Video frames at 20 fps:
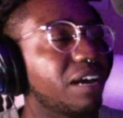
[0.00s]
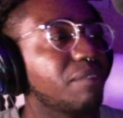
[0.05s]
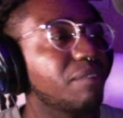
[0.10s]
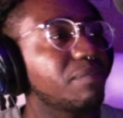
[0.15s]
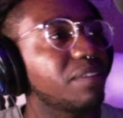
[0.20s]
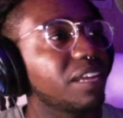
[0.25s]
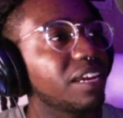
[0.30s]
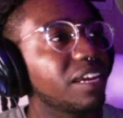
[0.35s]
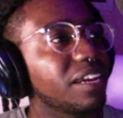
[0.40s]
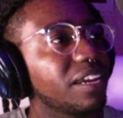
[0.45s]

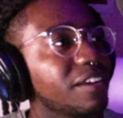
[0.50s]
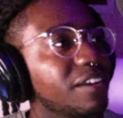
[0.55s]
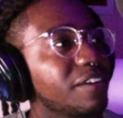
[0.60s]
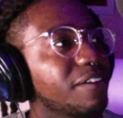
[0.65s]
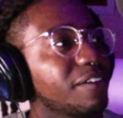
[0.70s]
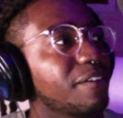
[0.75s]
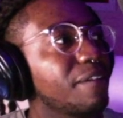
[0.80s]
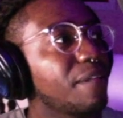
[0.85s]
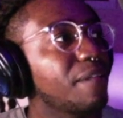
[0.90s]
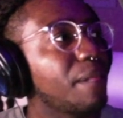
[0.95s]
Like,
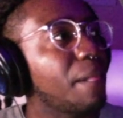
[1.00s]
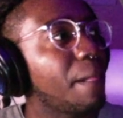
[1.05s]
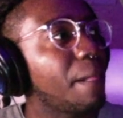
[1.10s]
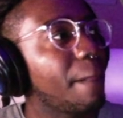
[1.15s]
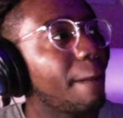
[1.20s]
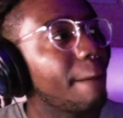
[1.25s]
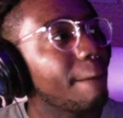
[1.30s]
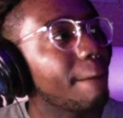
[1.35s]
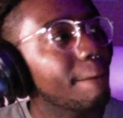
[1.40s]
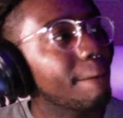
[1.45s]

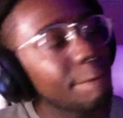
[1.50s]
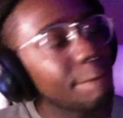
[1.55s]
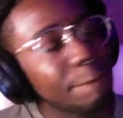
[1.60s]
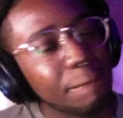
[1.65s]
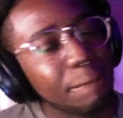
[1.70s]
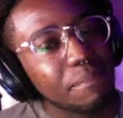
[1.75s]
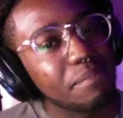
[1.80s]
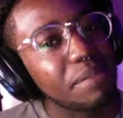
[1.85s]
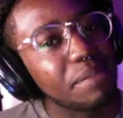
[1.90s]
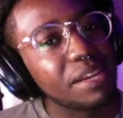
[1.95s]

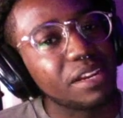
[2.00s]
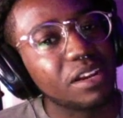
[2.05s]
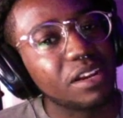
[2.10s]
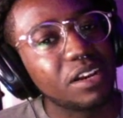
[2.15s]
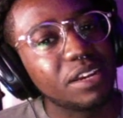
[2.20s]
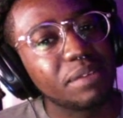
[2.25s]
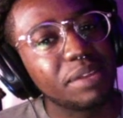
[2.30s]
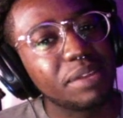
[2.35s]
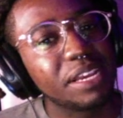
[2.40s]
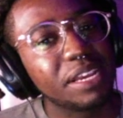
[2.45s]
made a
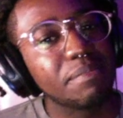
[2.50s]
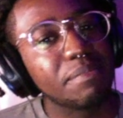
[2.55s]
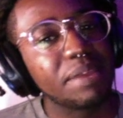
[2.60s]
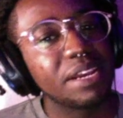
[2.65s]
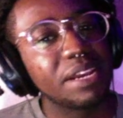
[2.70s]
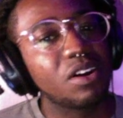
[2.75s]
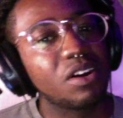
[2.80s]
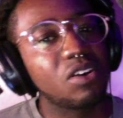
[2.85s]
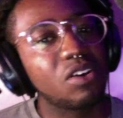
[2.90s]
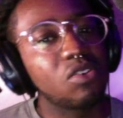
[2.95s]
you nigga
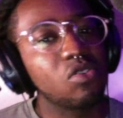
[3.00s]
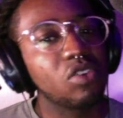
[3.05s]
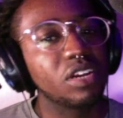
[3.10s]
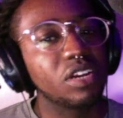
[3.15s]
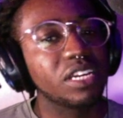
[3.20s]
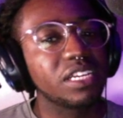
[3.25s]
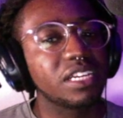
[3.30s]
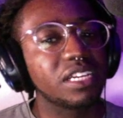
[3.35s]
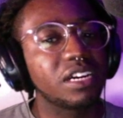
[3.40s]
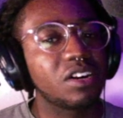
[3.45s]
made a old,
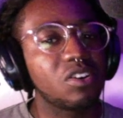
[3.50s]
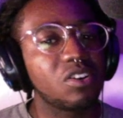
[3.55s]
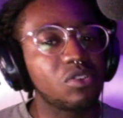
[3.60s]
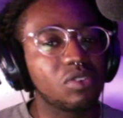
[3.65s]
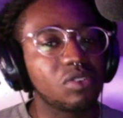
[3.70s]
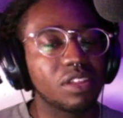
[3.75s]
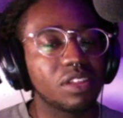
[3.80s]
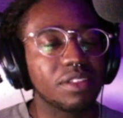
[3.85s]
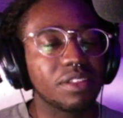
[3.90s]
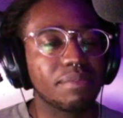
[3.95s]
a
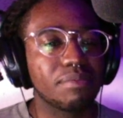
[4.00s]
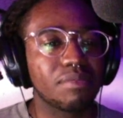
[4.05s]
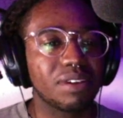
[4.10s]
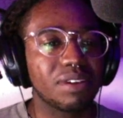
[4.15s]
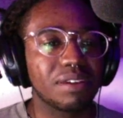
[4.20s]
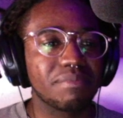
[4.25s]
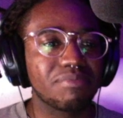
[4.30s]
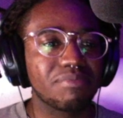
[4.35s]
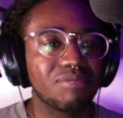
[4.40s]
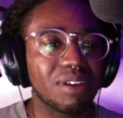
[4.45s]
whole other
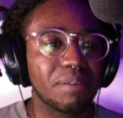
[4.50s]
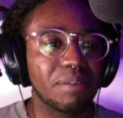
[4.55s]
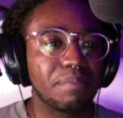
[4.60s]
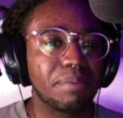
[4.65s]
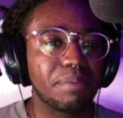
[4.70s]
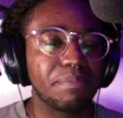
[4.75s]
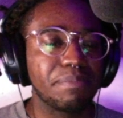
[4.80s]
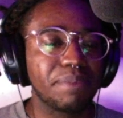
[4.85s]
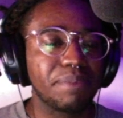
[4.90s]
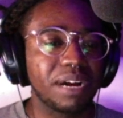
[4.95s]
brand pop,
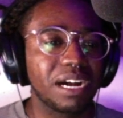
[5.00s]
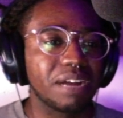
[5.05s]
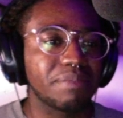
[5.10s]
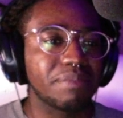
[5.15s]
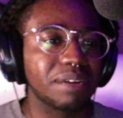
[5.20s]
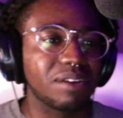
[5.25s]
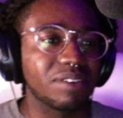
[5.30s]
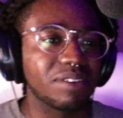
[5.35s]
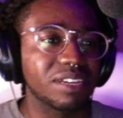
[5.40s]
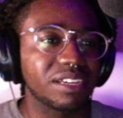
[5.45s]
pop pop
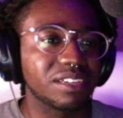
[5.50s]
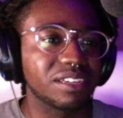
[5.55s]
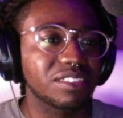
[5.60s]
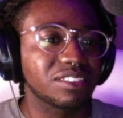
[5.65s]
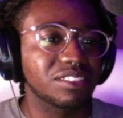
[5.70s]
out here.